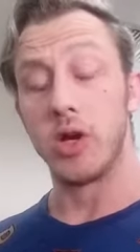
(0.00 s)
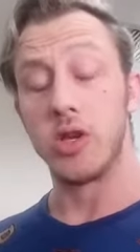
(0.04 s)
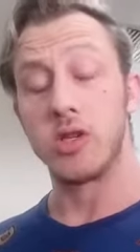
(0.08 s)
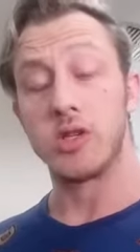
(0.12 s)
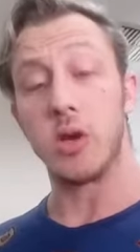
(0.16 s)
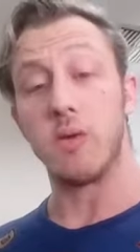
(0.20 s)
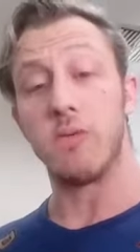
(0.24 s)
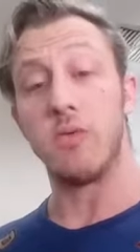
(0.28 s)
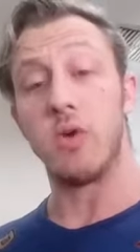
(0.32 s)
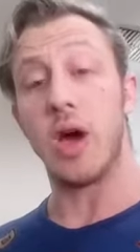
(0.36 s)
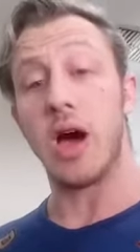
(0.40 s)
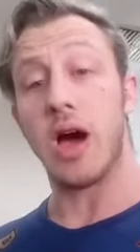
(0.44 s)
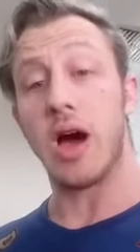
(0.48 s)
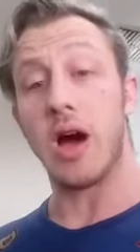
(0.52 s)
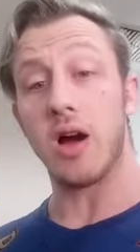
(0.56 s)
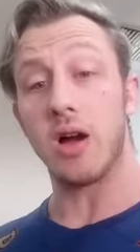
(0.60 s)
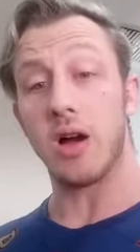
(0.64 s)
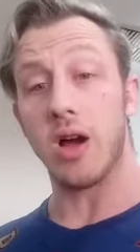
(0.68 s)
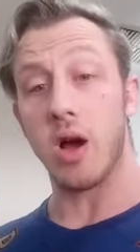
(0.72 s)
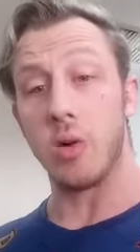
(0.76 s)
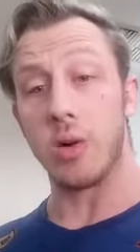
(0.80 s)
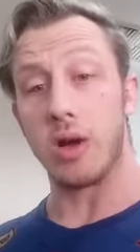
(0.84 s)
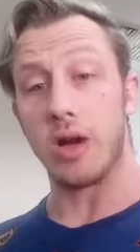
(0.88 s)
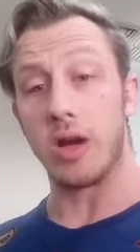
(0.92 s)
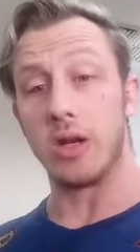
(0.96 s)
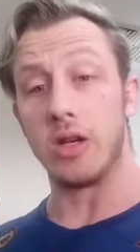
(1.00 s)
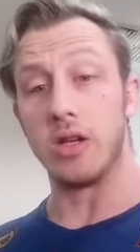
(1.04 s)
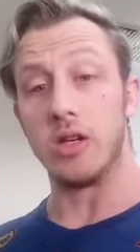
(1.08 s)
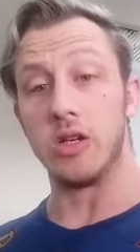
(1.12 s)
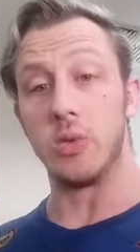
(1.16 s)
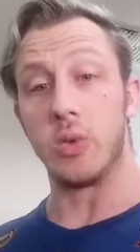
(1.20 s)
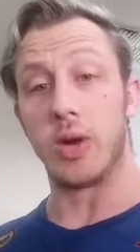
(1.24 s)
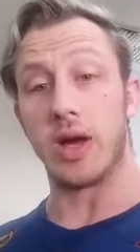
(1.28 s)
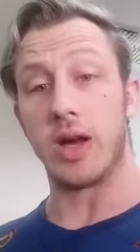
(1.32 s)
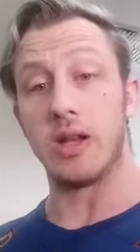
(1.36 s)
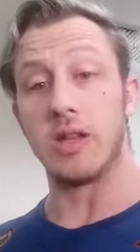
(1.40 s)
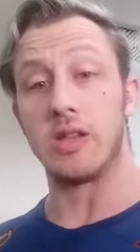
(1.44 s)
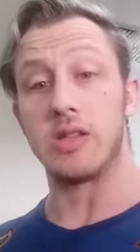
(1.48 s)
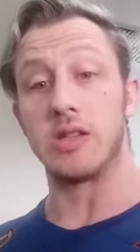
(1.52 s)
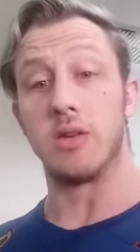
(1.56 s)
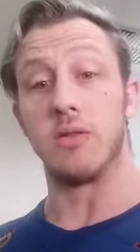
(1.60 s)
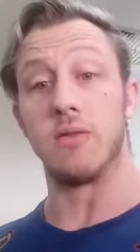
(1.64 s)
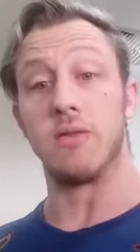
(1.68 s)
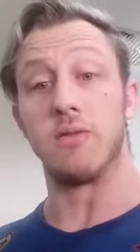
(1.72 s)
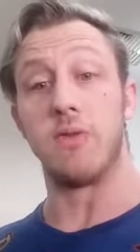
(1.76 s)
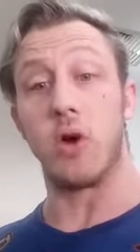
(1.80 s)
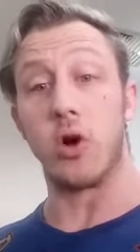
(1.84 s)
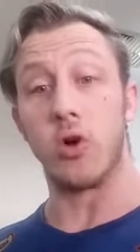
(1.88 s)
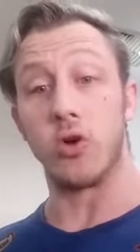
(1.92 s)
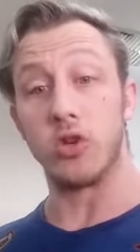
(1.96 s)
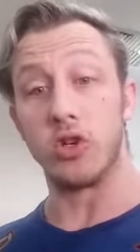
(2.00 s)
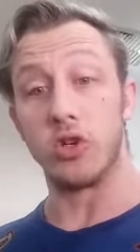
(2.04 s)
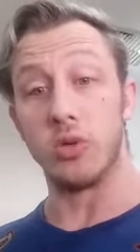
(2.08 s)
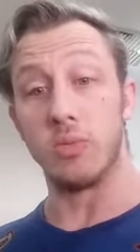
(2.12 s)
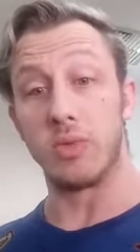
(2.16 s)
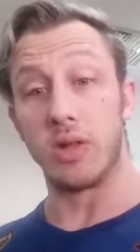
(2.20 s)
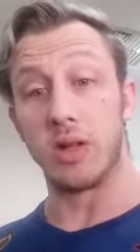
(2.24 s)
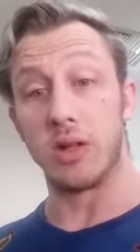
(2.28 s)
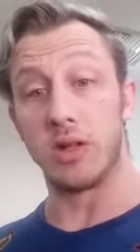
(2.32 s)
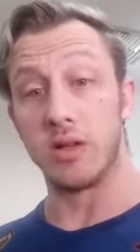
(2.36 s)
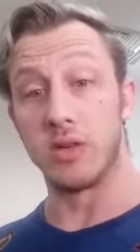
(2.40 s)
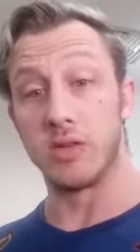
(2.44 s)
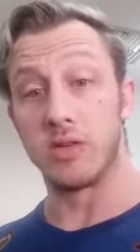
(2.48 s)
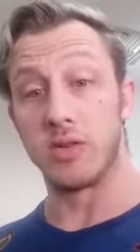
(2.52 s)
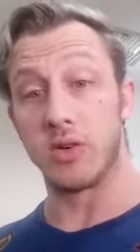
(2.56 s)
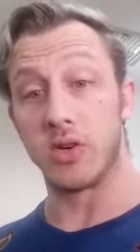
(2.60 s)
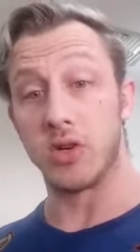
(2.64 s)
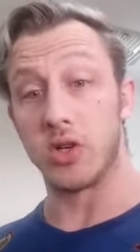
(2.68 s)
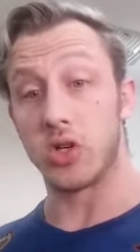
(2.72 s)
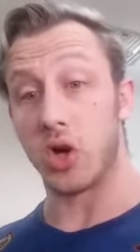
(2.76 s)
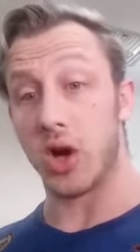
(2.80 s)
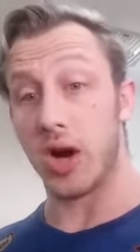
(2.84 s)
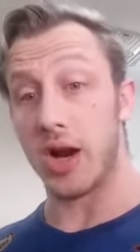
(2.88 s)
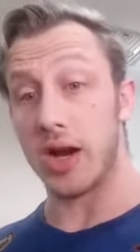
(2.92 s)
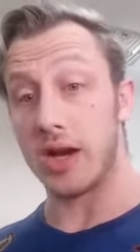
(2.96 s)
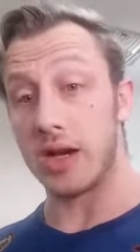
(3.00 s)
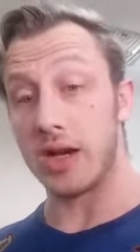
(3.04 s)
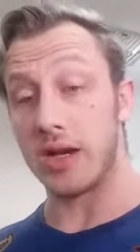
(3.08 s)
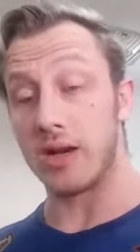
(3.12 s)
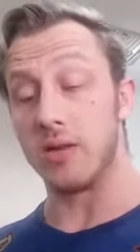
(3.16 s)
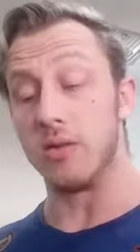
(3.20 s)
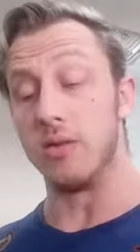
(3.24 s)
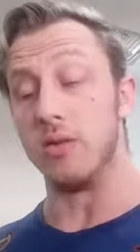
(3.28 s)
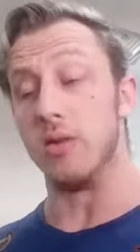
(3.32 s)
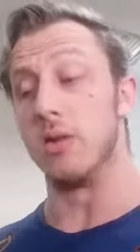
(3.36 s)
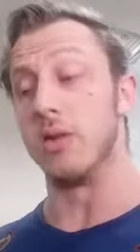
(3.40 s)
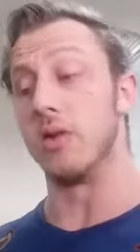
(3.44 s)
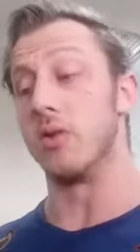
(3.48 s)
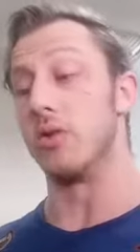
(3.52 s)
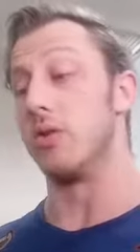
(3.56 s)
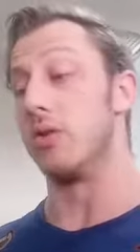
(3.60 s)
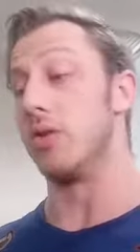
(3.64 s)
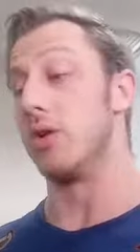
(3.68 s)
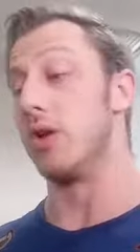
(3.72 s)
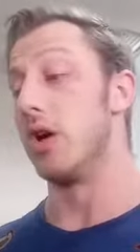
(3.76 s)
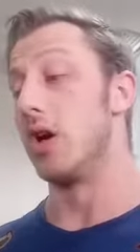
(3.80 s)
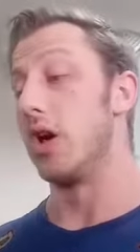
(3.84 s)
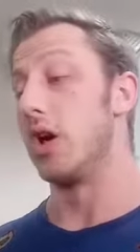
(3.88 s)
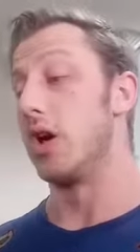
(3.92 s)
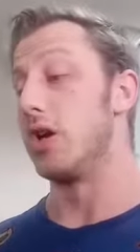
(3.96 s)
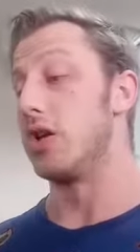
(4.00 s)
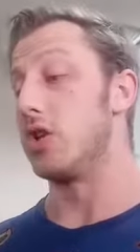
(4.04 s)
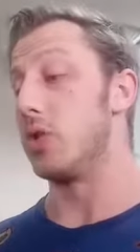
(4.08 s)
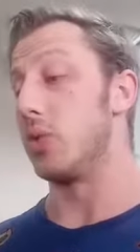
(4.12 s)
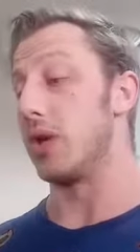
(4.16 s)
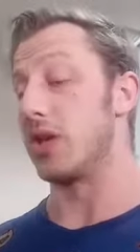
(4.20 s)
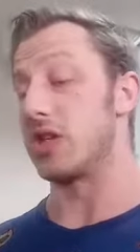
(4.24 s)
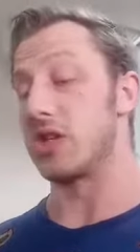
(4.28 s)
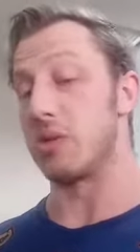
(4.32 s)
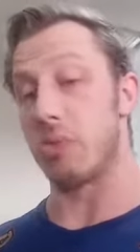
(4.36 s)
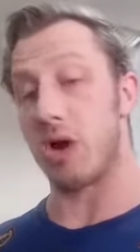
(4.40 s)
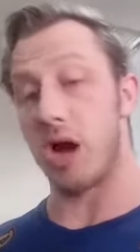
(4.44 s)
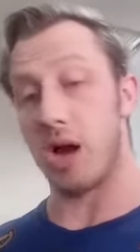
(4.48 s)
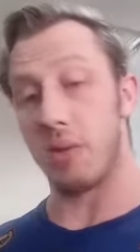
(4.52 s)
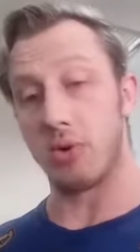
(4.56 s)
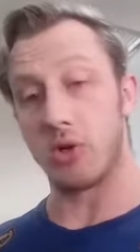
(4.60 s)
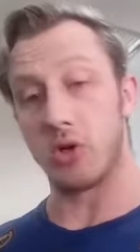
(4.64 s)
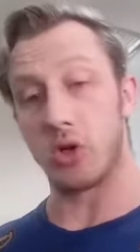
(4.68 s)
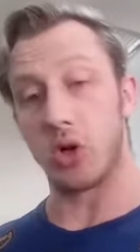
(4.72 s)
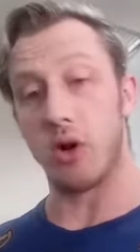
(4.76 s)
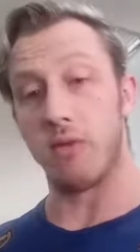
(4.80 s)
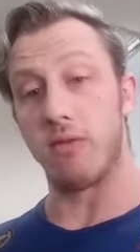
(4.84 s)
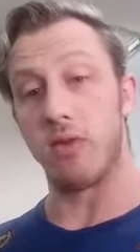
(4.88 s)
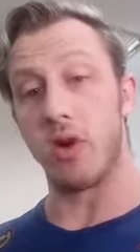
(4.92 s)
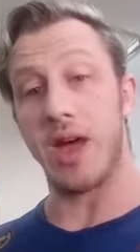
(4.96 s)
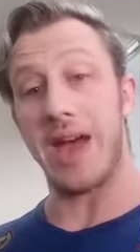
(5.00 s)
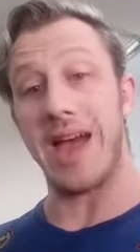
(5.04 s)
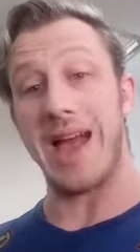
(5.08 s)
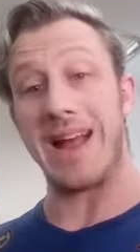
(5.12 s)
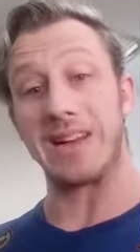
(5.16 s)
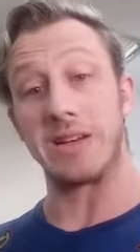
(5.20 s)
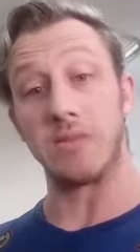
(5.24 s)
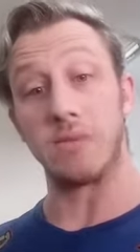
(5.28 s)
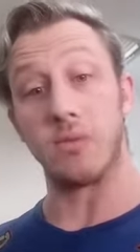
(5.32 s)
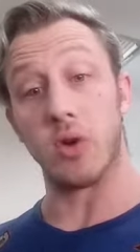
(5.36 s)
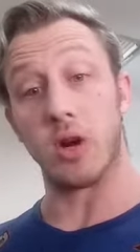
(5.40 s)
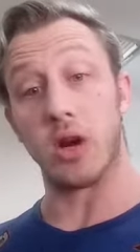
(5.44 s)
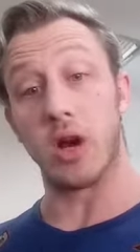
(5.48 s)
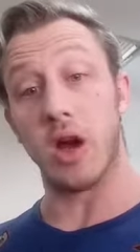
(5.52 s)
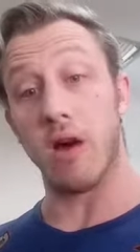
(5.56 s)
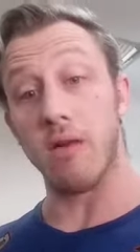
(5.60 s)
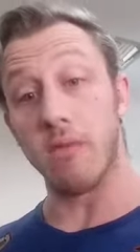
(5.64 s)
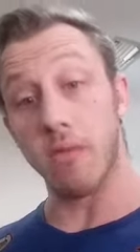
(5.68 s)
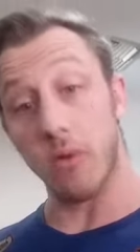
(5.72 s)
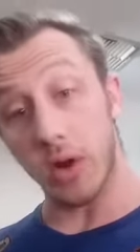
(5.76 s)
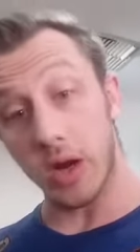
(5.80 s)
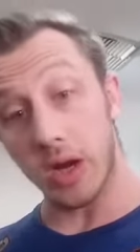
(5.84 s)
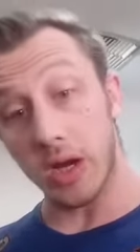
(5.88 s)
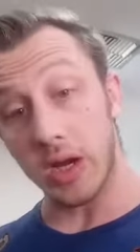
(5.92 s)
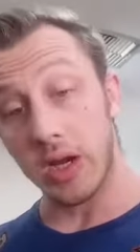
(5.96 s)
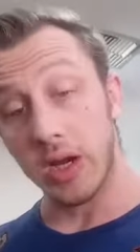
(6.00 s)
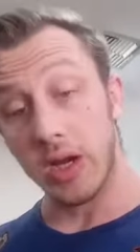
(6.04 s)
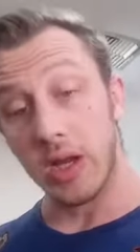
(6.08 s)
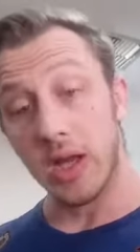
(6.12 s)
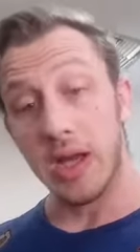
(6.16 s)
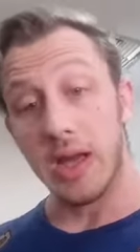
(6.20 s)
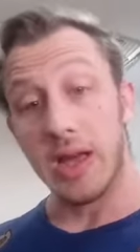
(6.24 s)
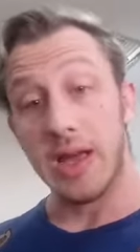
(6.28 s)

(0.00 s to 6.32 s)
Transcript: So if you are going in and doing any sort of volume sort of training or you're doing some hypertrophy or active recovery,